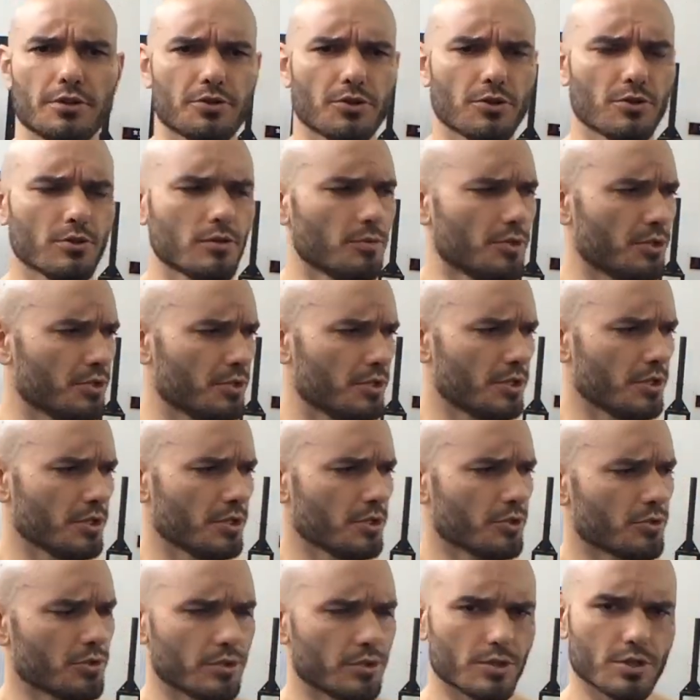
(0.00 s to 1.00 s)
tournament
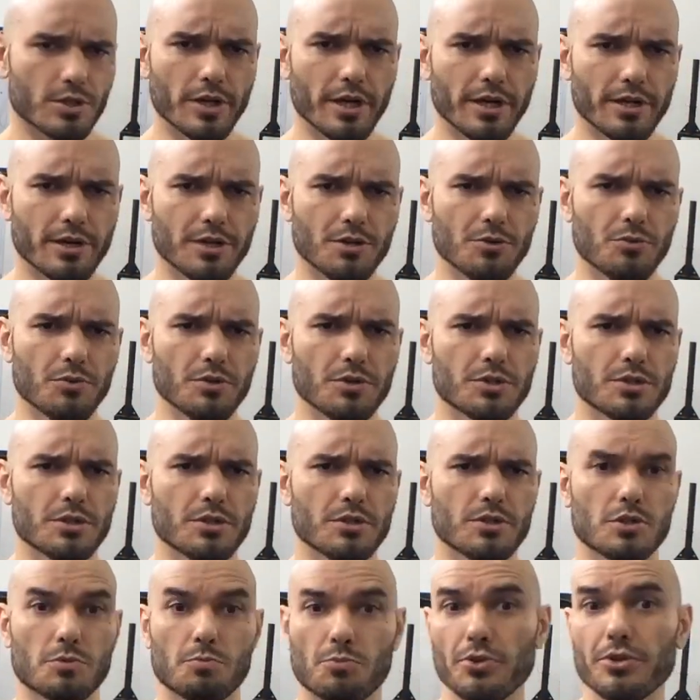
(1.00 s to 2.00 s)
here in China, which
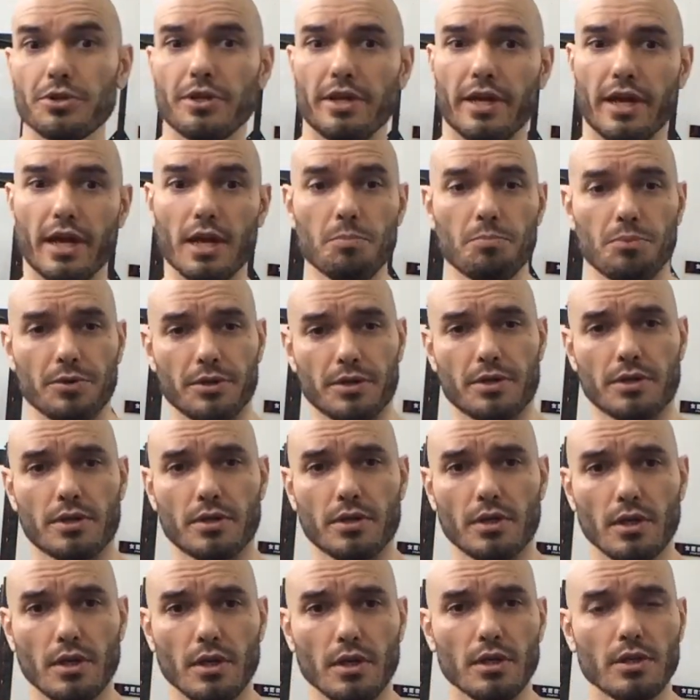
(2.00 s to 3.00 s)
is pretty epic.